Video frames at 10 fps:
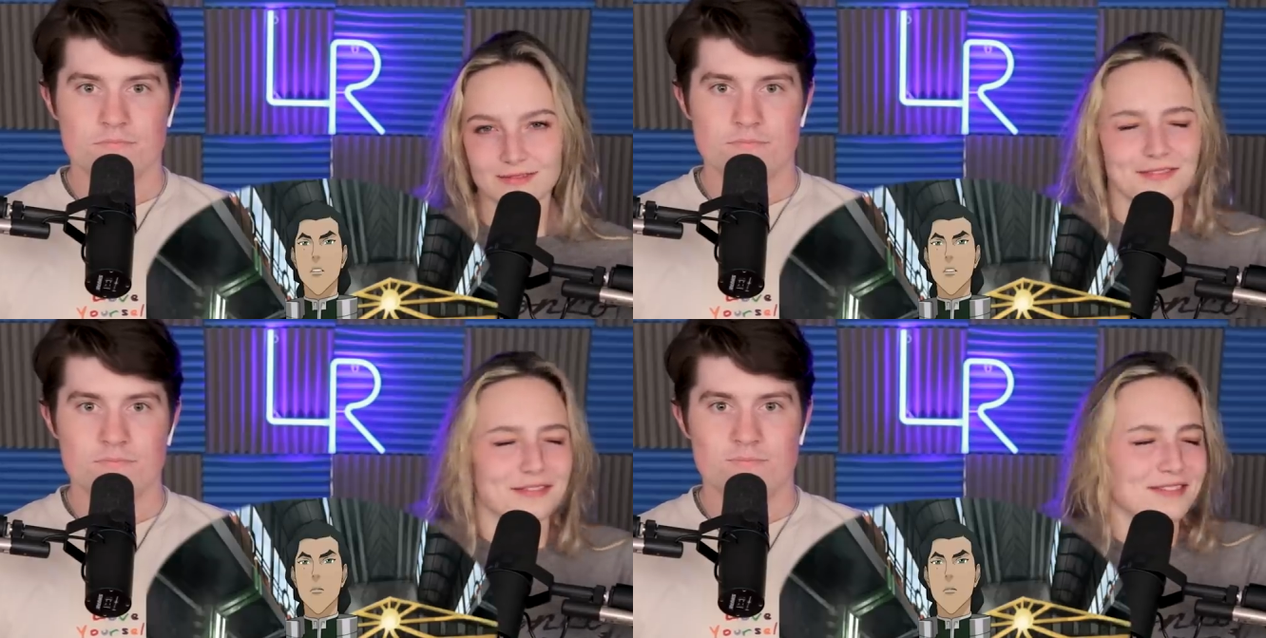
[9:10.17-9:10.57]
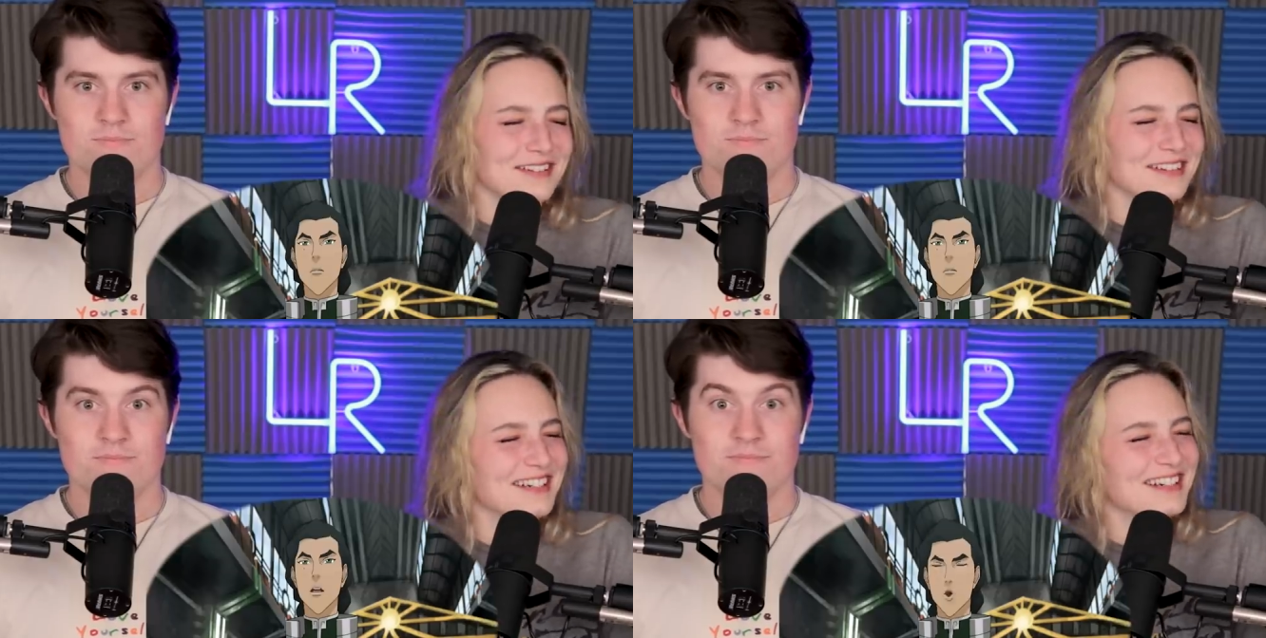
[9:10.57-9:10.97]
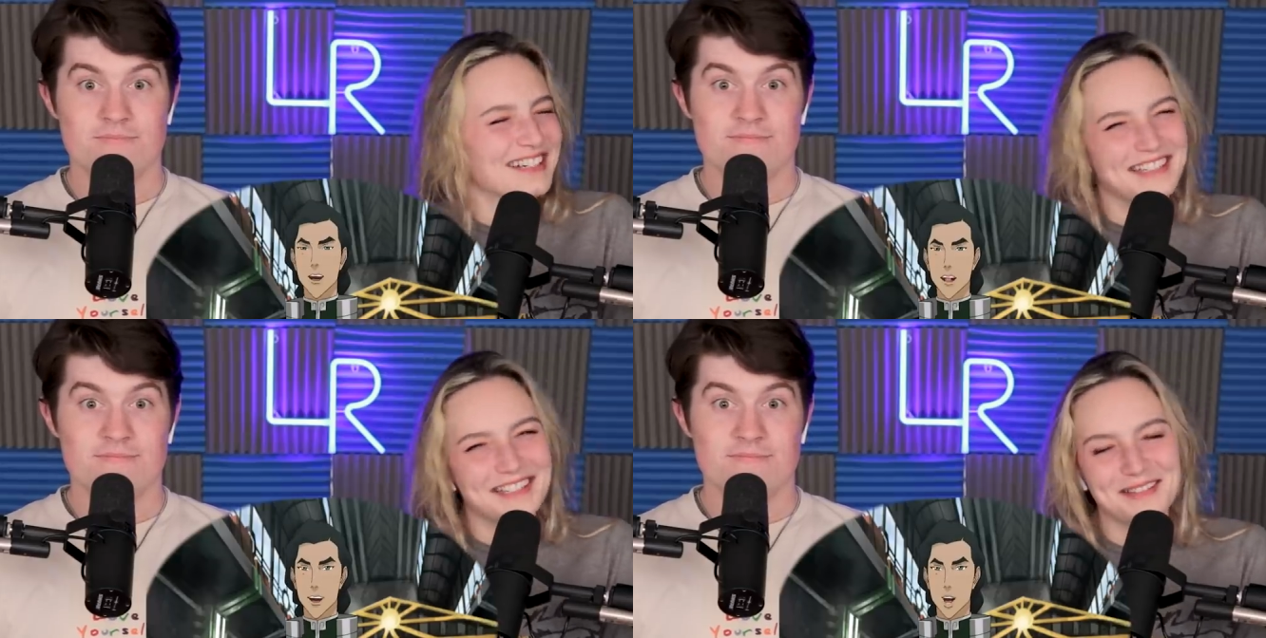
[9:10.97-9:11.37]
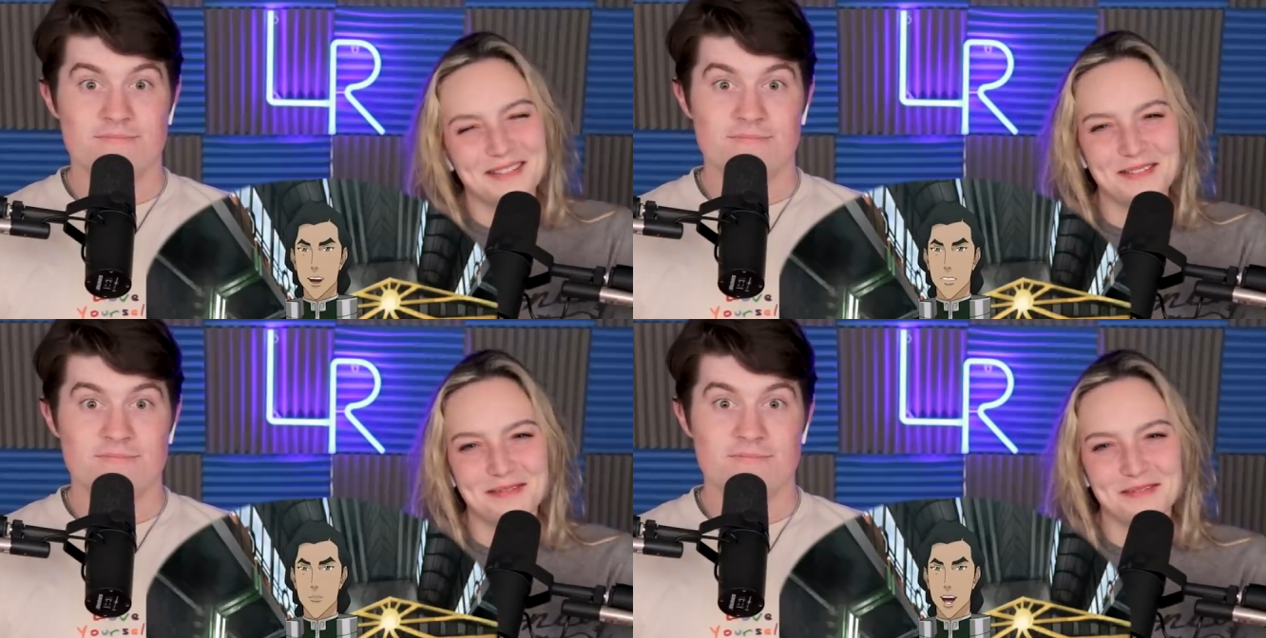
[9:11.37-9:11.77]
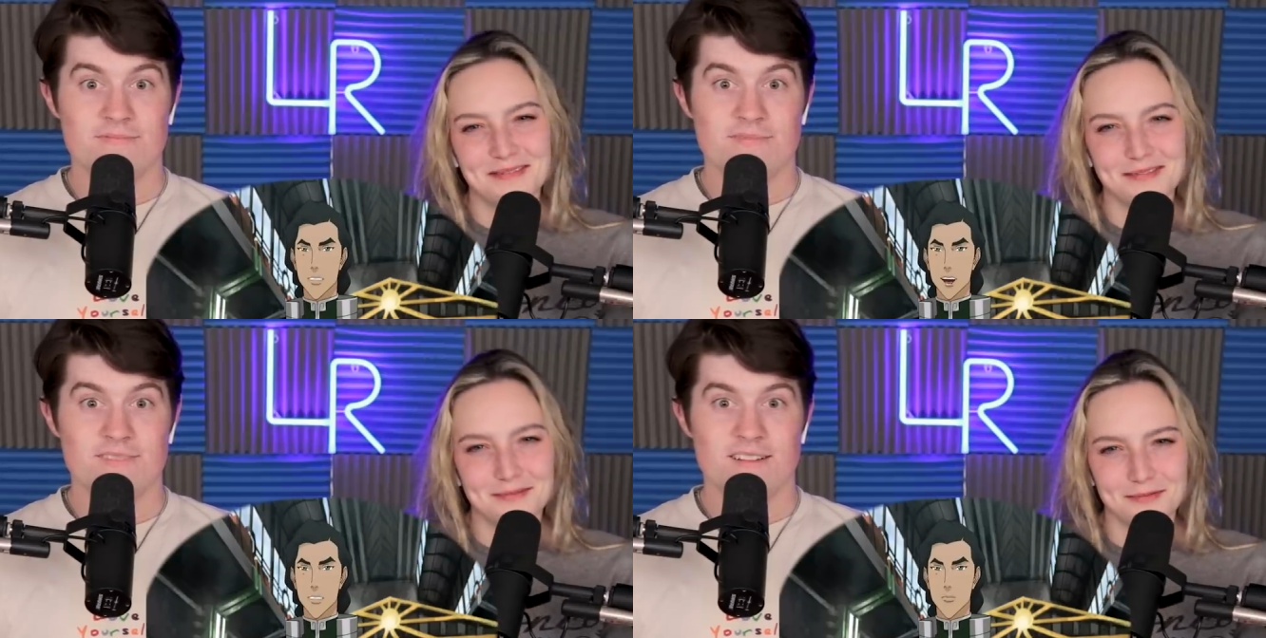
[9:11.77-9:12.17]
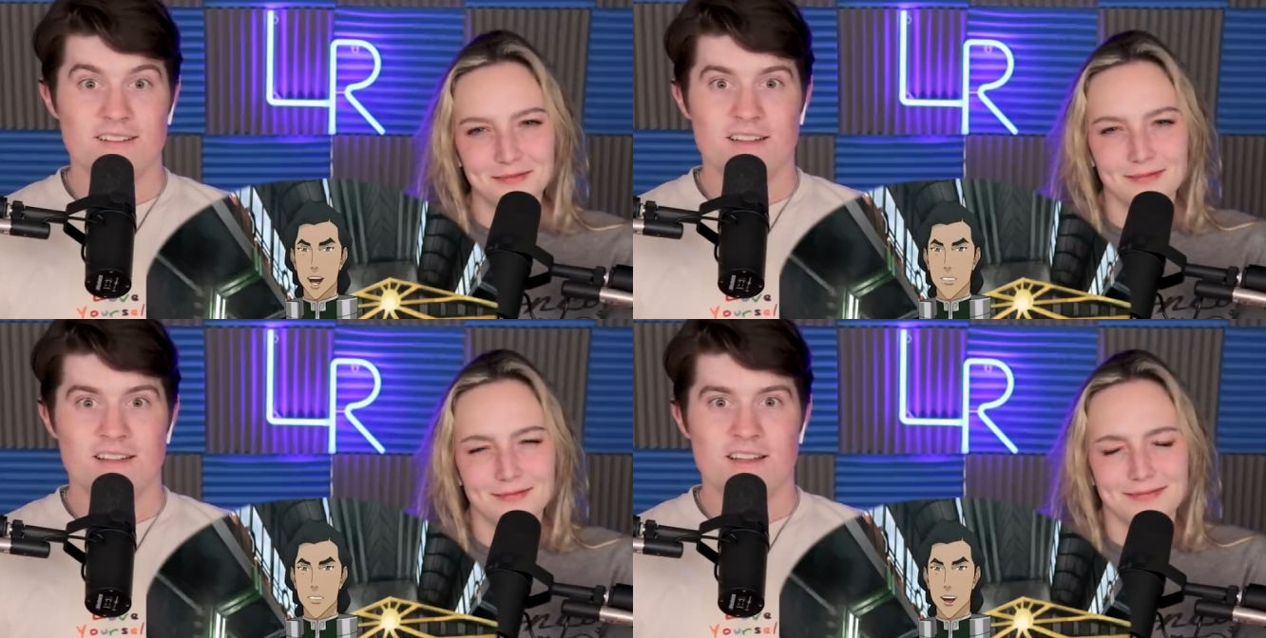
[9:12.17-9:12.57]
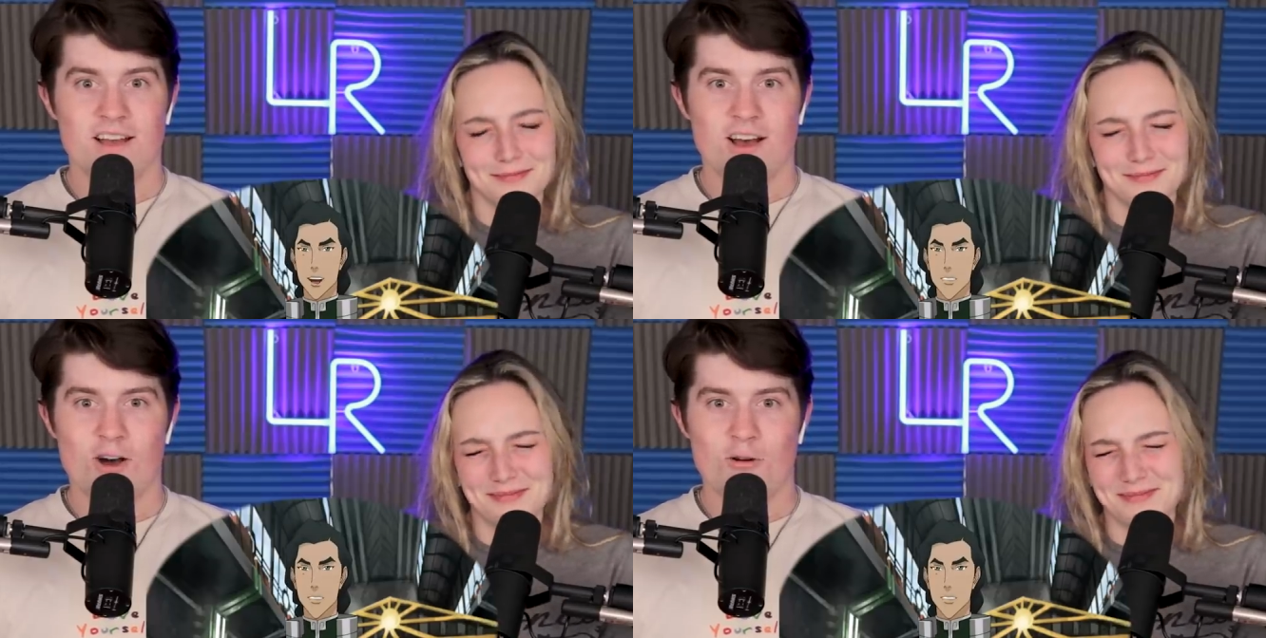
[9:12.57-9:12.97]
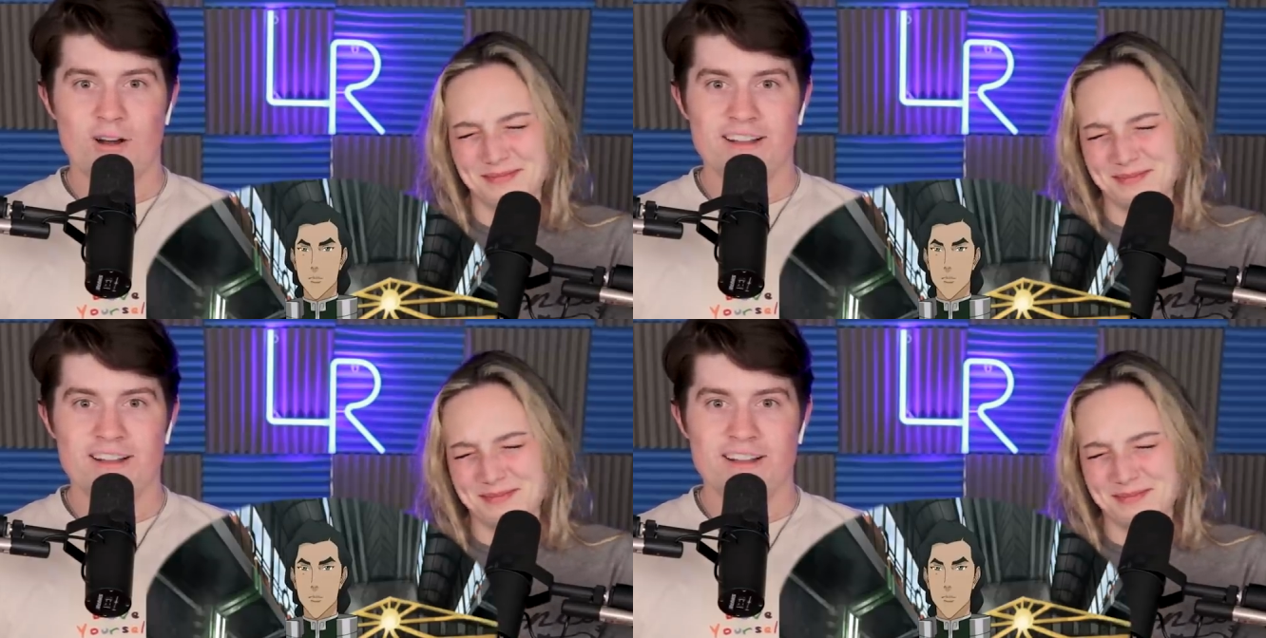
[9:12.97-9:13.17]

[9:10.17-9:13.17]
Speaker 1: them off. I will take care of the bandits myself. All